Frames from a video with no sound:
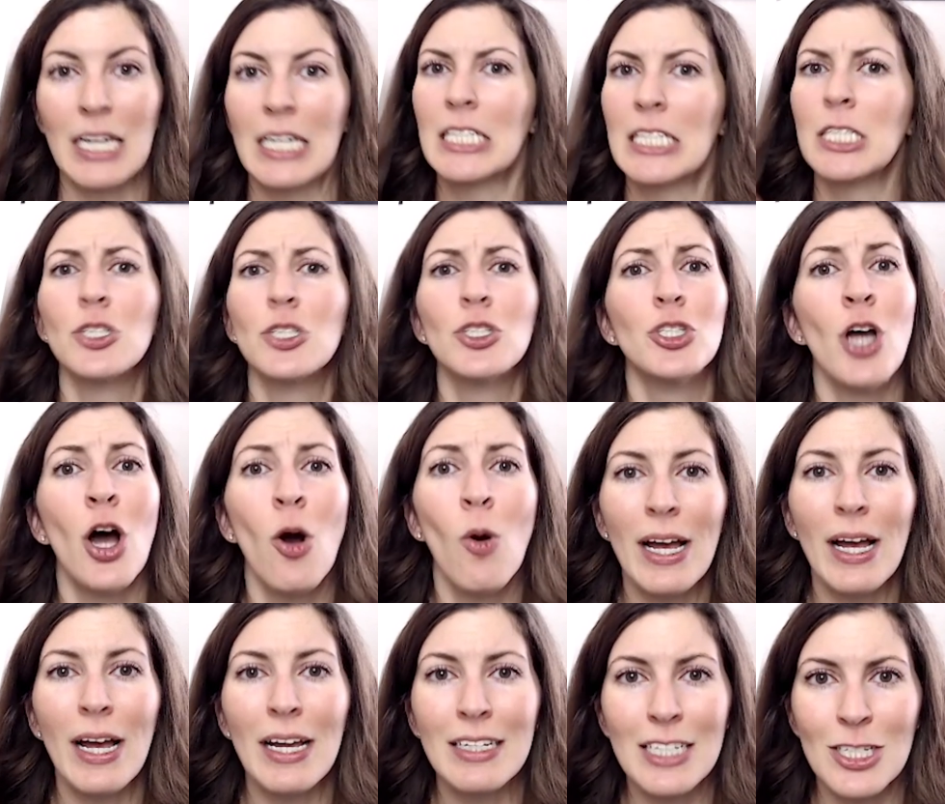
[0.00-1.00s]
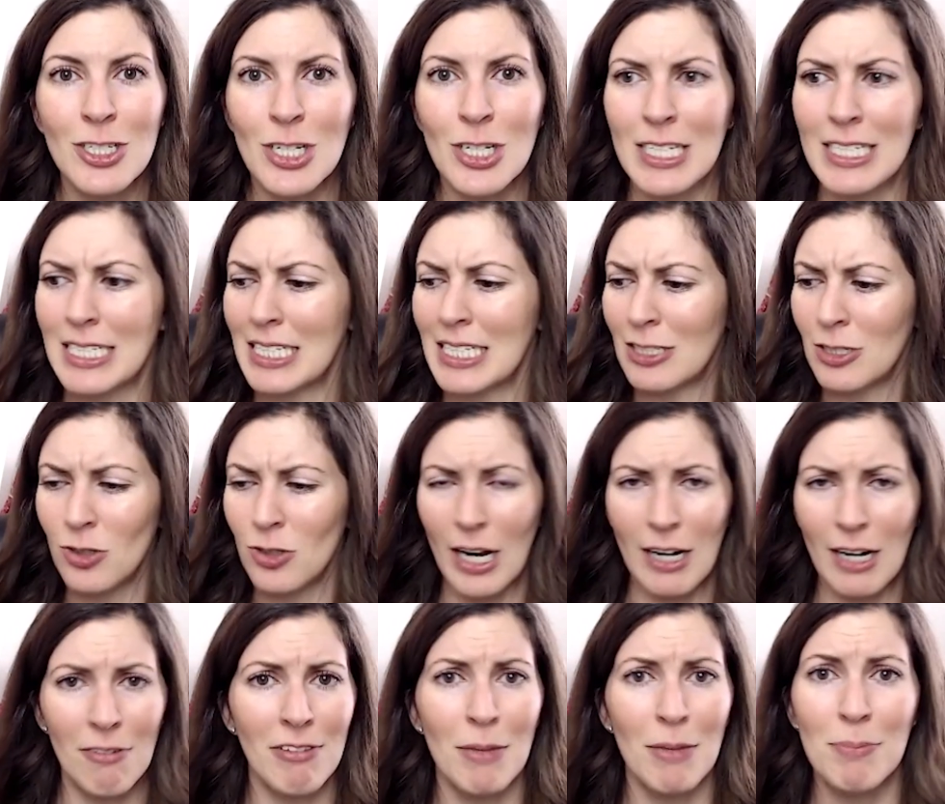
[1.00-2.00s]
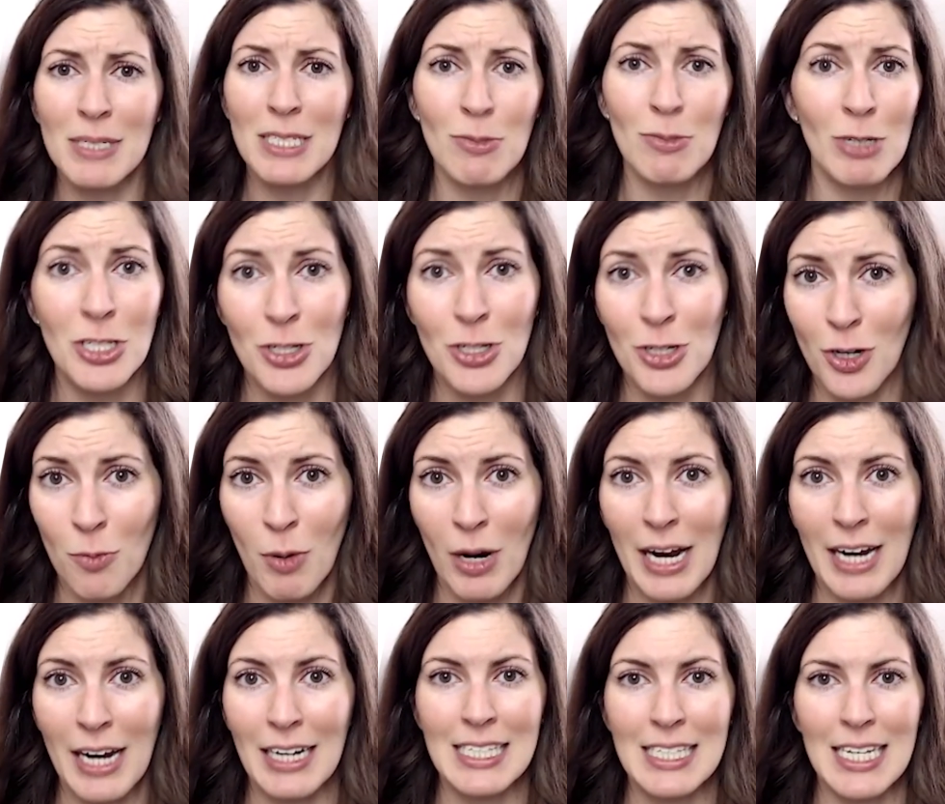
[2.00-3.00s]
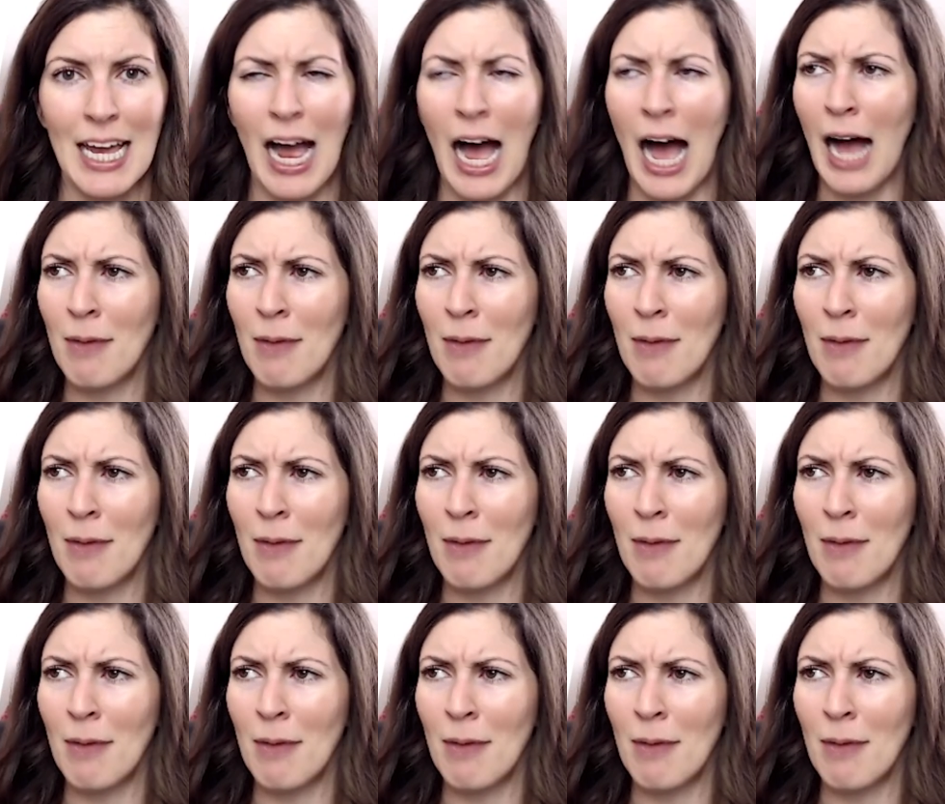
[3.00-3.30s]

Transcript: Because there's no way to just try to flip a switch in your brain and say,